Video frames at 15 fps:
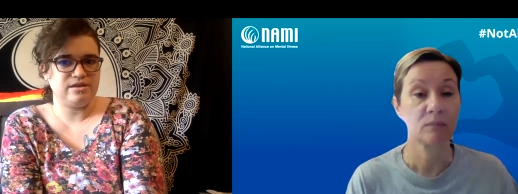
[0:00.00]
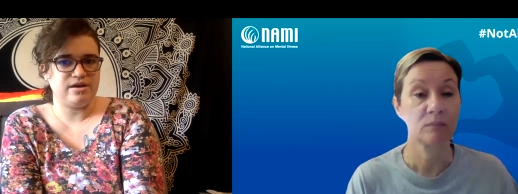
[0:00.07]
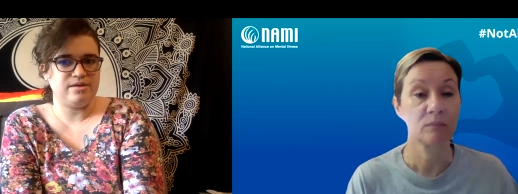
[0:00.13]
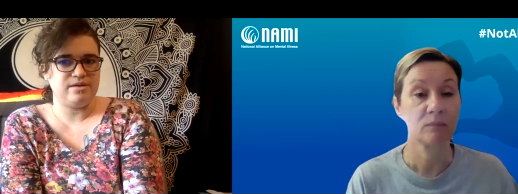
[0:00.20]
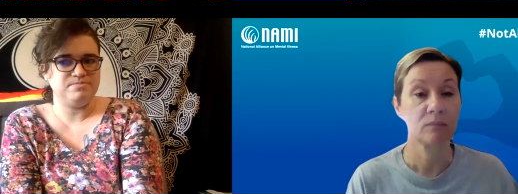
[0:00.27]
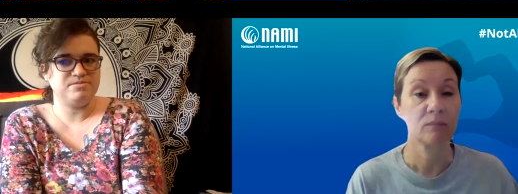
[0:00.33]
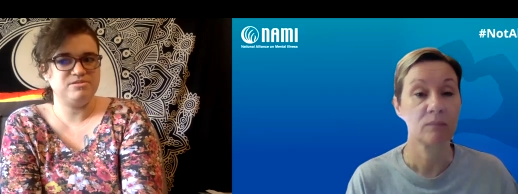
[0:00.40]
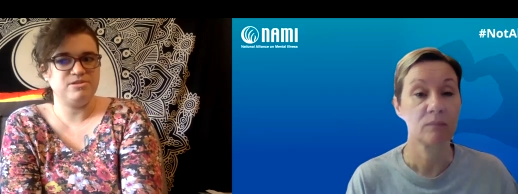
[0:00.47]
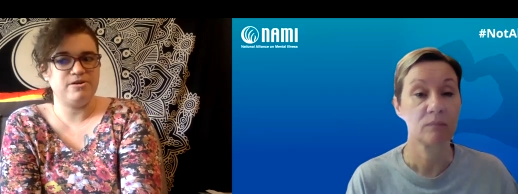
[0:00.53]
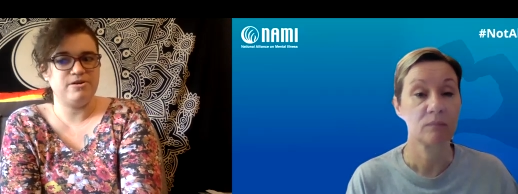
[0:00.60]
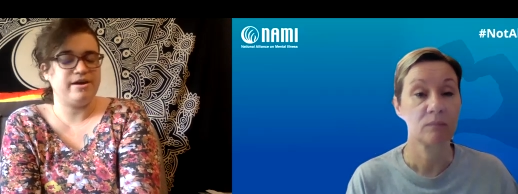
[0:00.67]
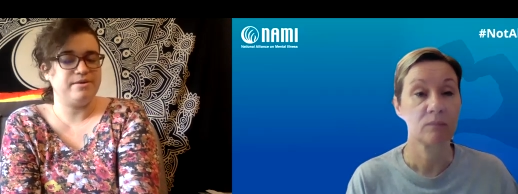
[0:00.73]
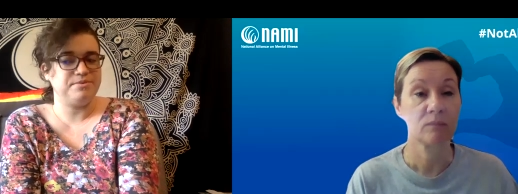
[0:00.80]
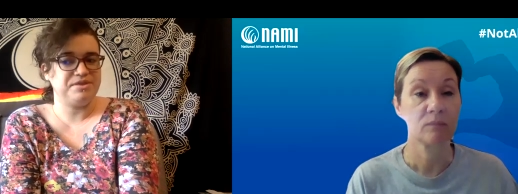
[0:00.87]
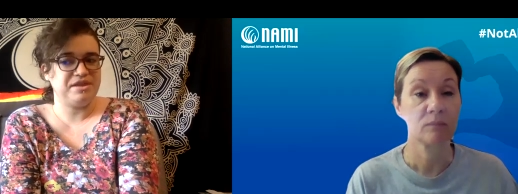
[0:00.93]
Speaker 1: Um, started
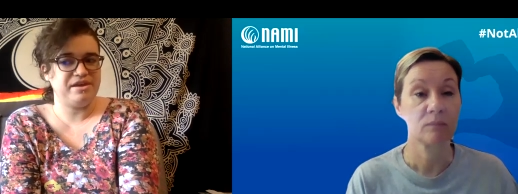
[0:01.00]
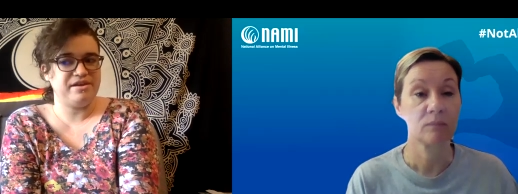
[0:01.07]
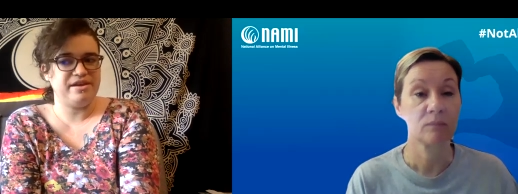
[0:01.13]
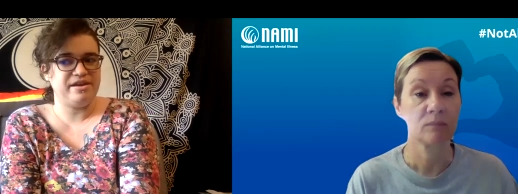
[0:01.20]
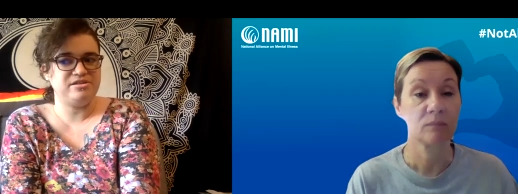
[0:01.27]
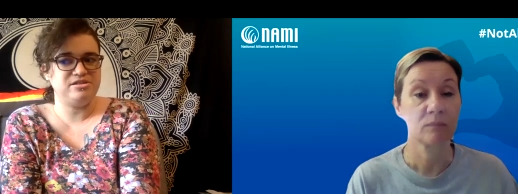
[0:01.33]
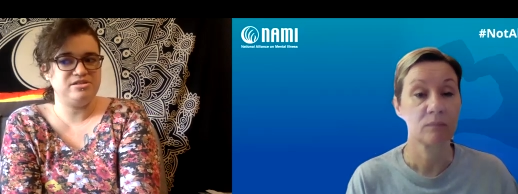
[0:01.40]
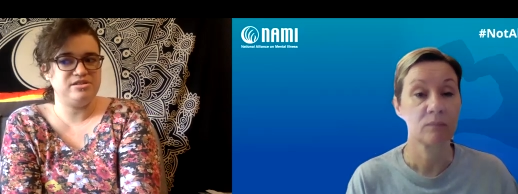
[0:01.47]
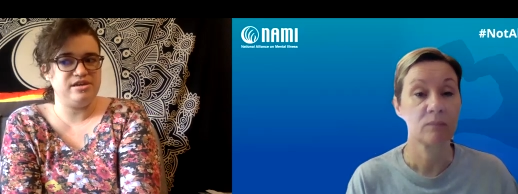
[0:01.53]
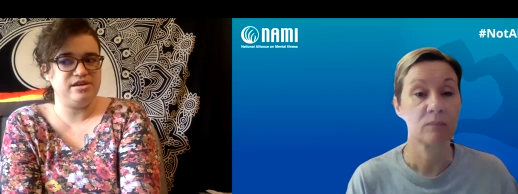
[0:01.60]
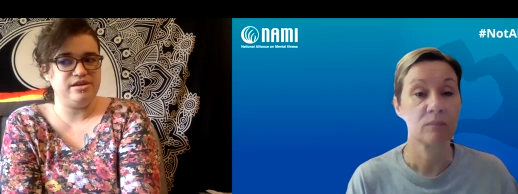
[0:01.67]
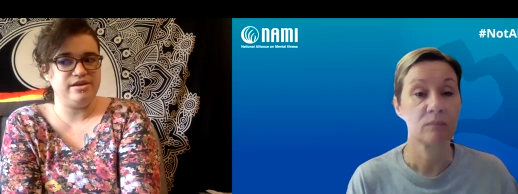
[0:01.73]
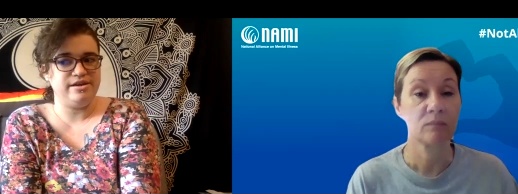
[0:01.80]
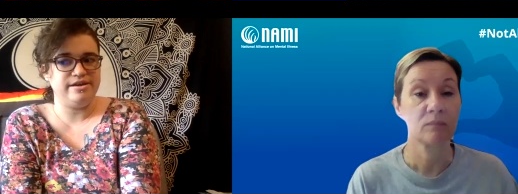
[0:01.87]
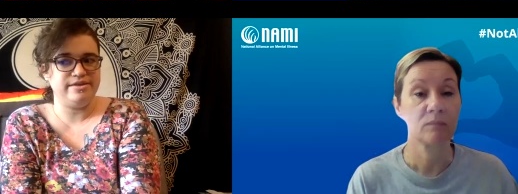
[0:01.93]
out with
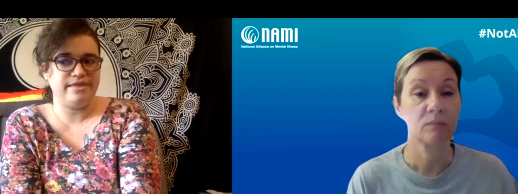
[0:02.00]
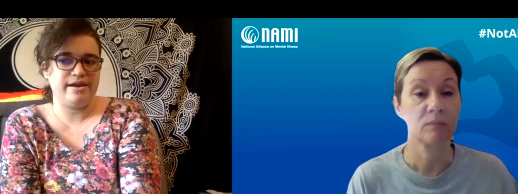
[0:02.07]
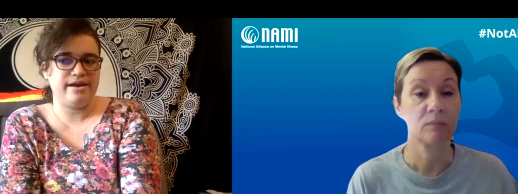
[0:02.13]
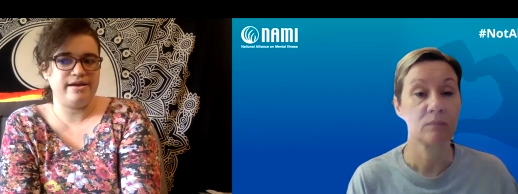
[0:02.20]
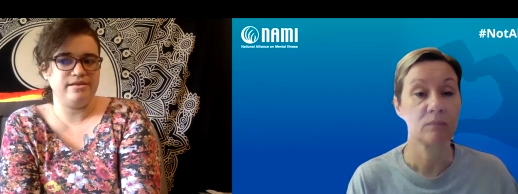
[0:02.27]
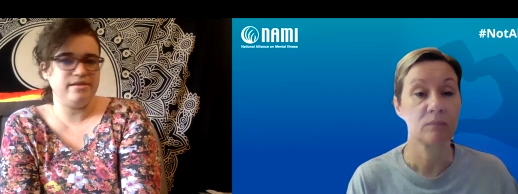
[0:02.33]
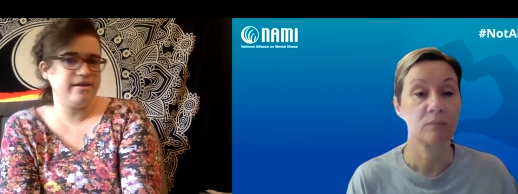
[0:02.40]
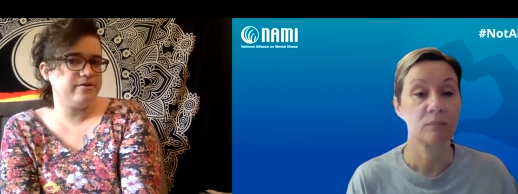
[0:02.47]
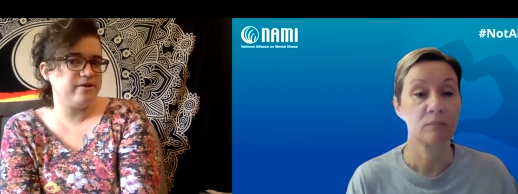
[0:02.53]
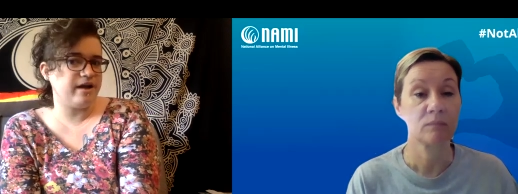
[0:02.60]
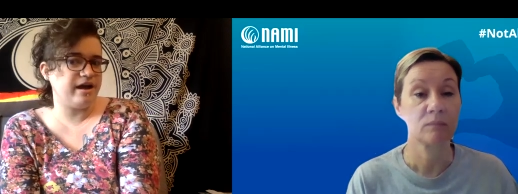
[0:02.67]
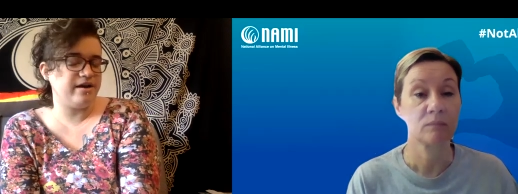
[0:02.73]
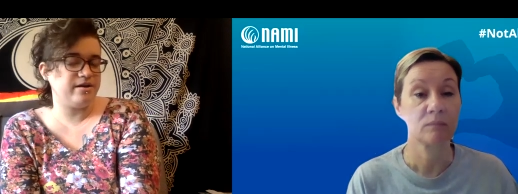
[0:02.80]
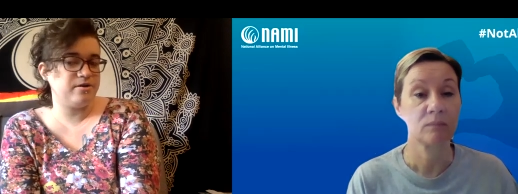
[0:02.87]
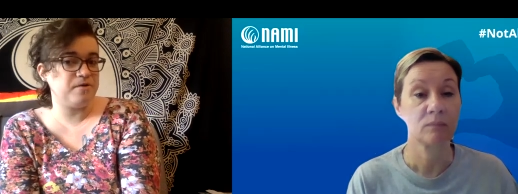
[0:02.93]
ADHD, and then I later
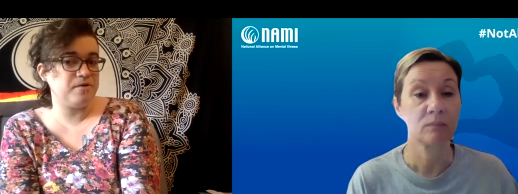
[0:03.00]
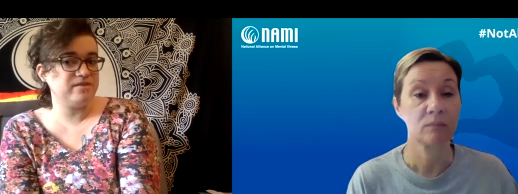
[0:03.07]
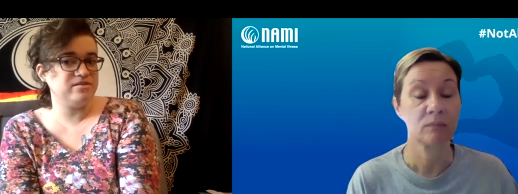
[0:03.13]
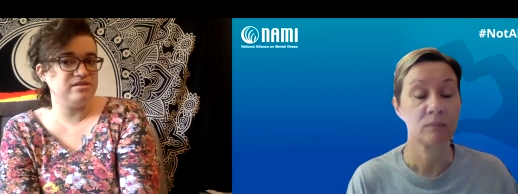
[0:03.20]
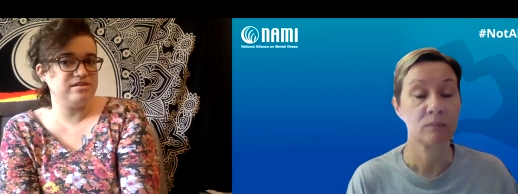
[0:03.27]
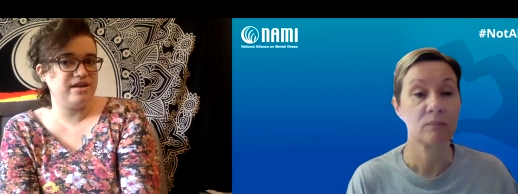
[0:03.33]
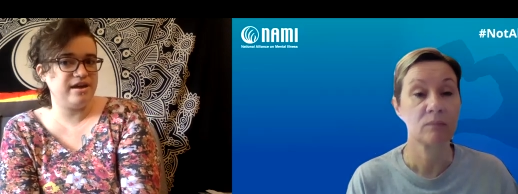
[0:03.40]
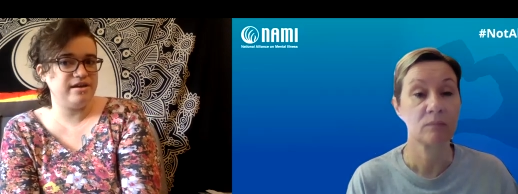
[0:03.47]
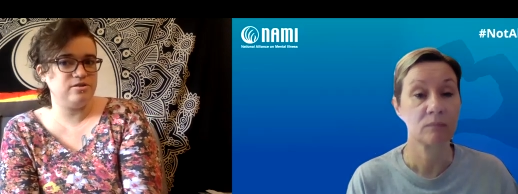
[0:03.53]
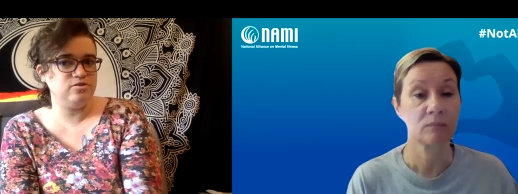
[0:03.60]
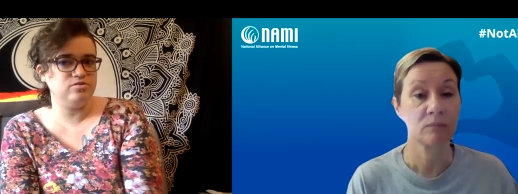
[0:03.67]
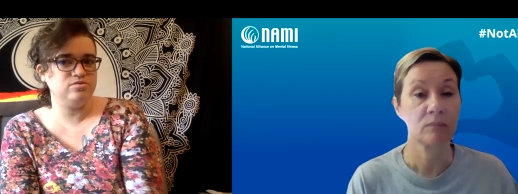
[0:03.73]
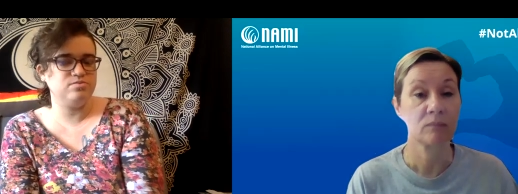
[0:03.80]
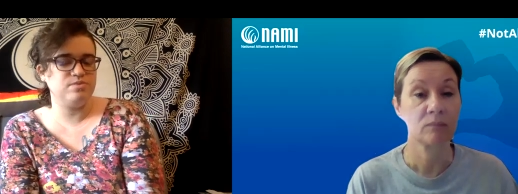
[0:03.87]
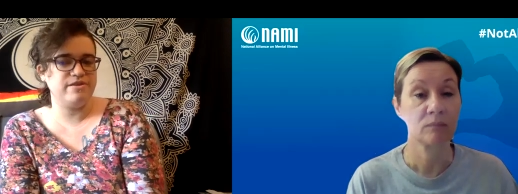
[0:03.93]
got correctly
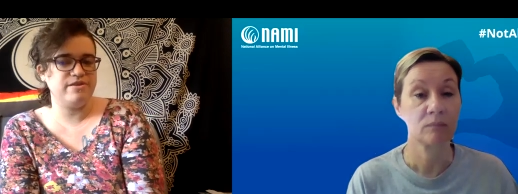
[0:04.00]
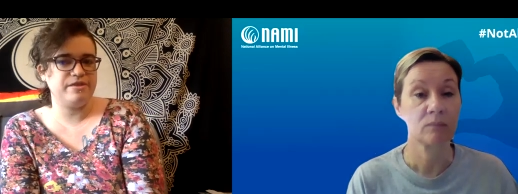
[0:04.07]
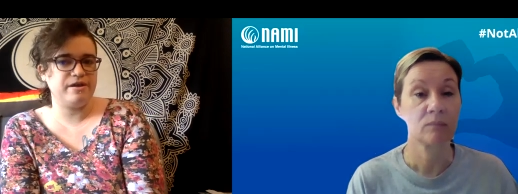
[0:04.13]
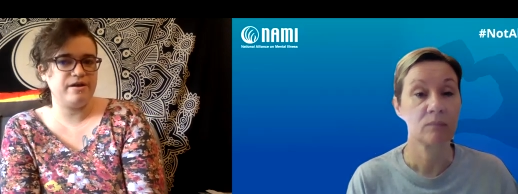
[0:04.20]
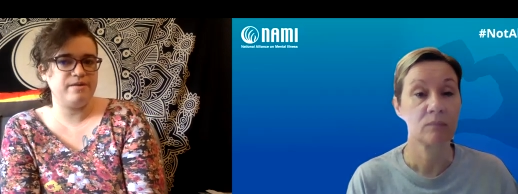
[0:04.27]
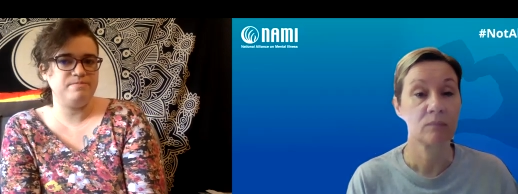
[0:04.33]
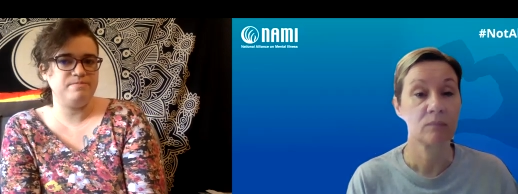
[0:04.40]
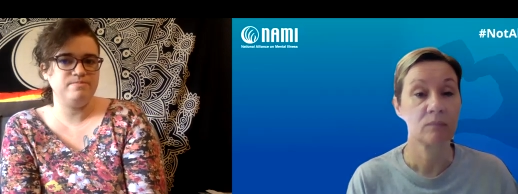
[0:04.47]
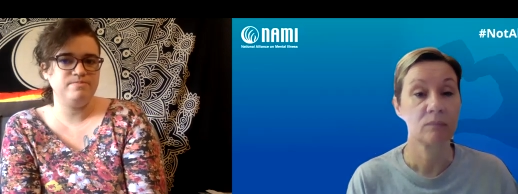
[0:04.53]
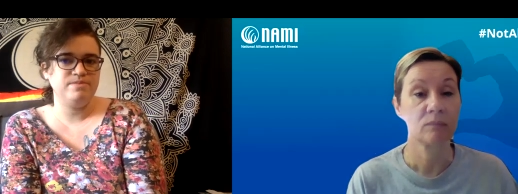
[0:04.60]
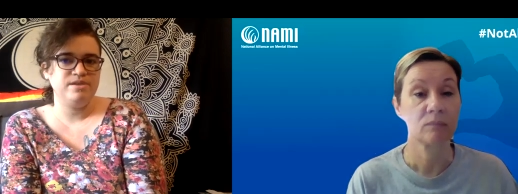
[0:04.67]
diagnosed with um,